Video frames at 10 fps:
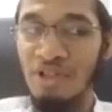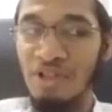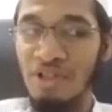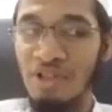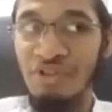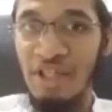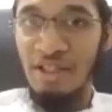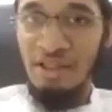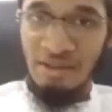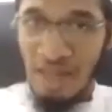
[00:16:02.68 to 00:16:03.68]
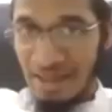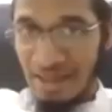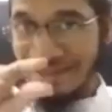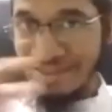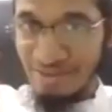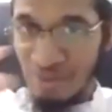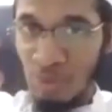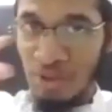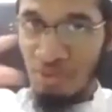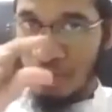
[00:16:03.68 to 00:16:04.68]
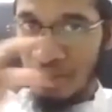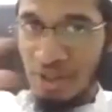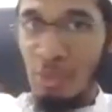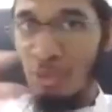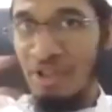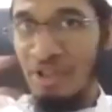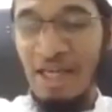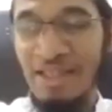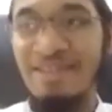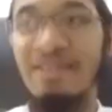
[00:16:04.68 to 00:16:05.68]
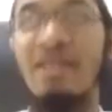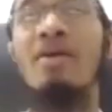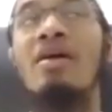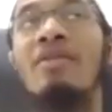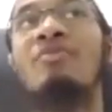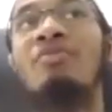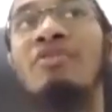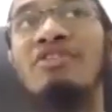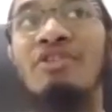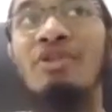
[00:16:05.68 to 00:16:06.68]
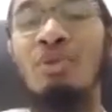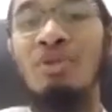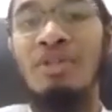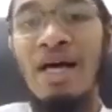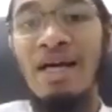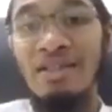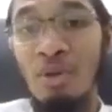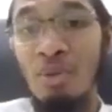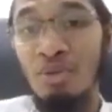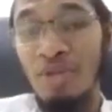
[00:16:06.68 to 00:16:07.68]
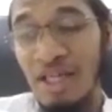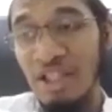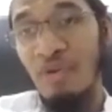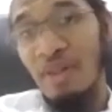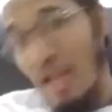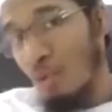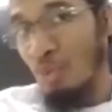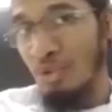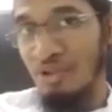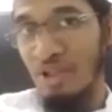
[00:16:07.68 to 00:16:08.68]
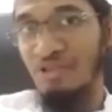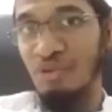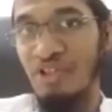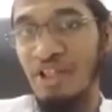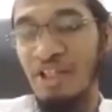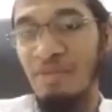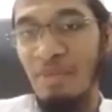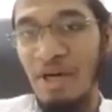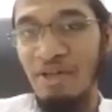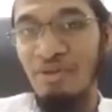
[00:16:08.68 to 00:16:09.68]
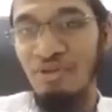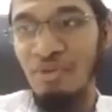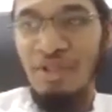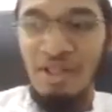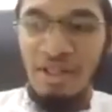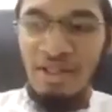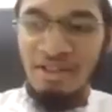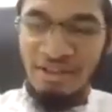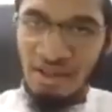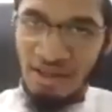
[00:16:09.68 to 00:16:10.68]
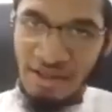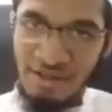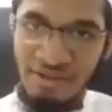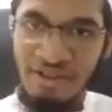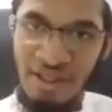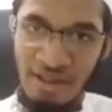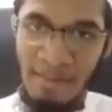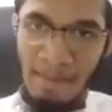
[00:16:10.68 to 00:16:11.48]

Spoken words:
associating, dies, note down the keyword dies, the person who dies without associating partners with Allah shall enter Jannah.